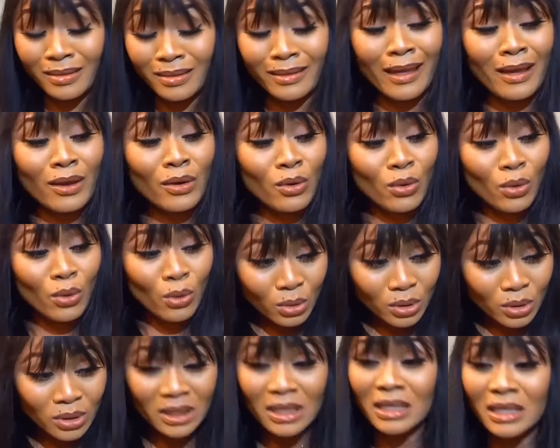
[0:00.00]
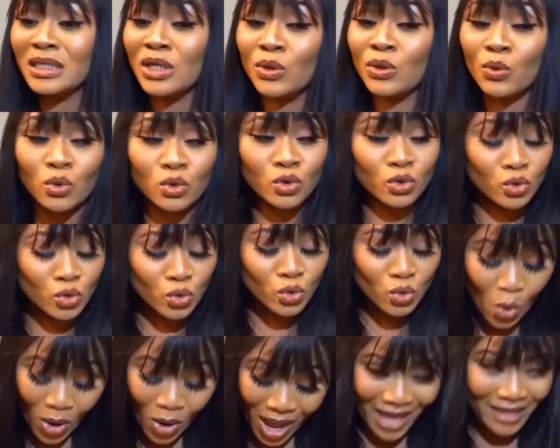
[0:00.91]
thank God there was
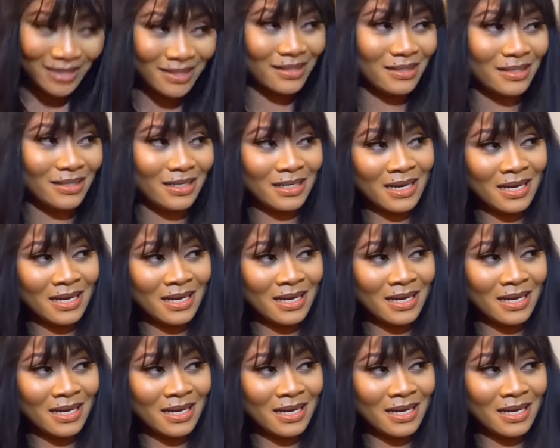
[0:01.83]
no STD